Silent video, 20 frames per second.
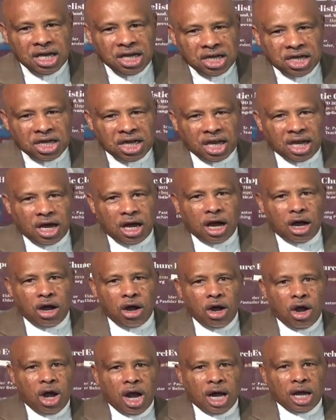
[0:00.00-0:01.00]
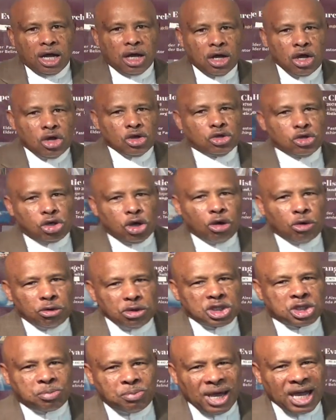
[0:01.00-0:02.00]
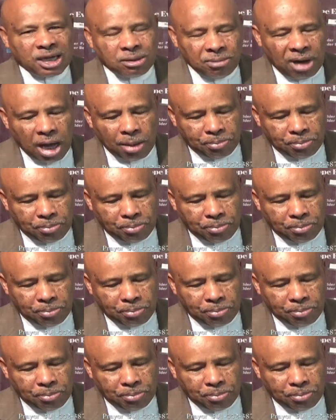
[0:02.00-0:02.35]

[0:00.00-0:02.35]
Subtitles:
Hello? You're going to respect my